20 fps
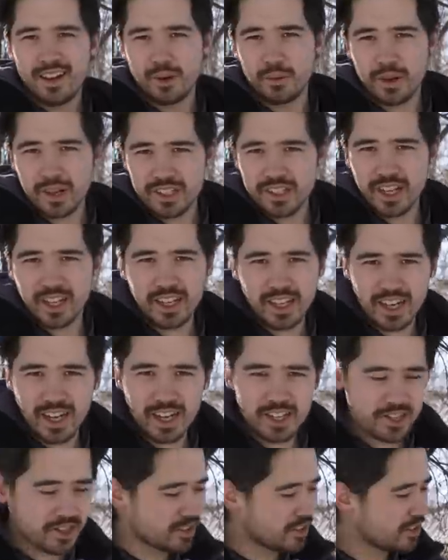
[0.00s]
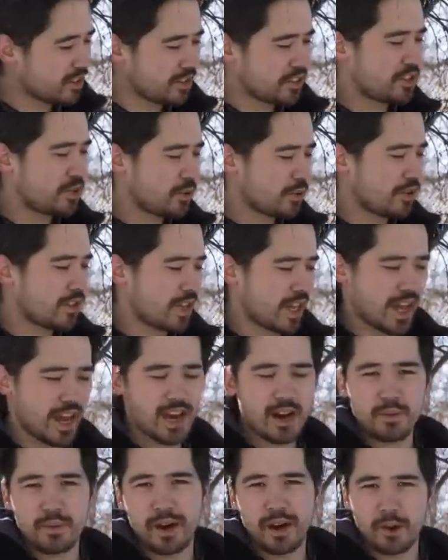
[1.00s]
I want to take you guys on a little tour of the
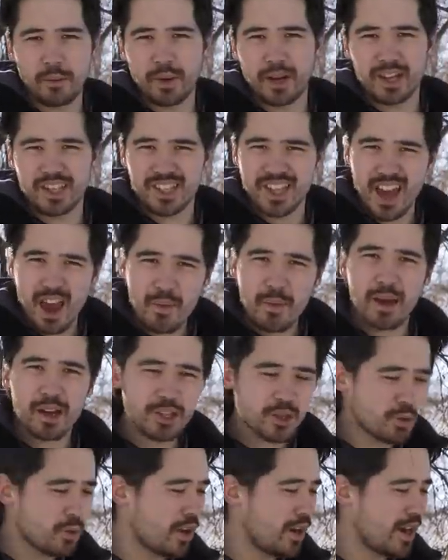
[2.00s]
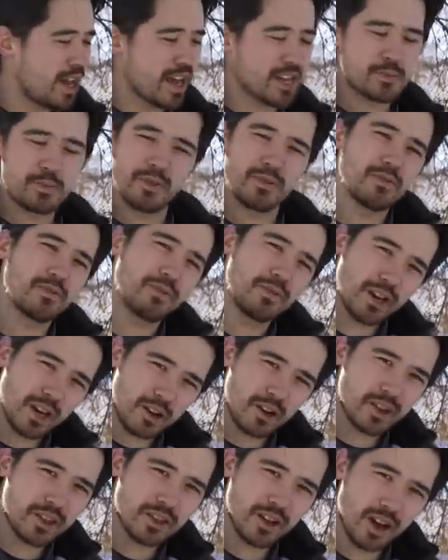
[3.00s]
camera here because the MX-1 has been
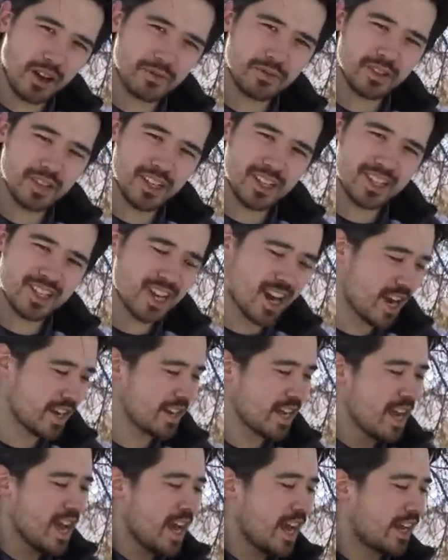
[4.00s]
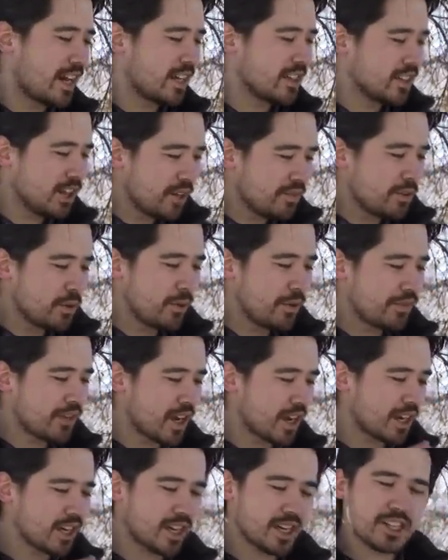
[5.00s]
very thoughtfully designed and I love that we've
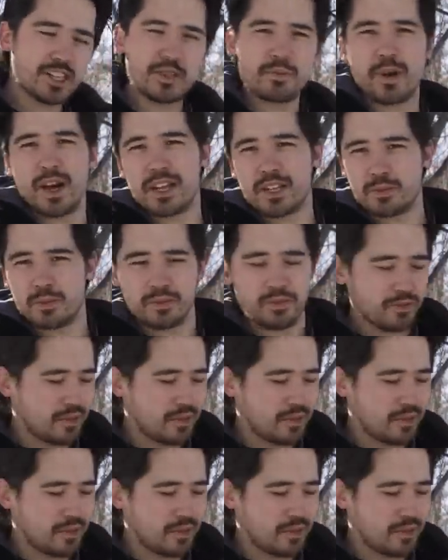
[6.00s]
got customizable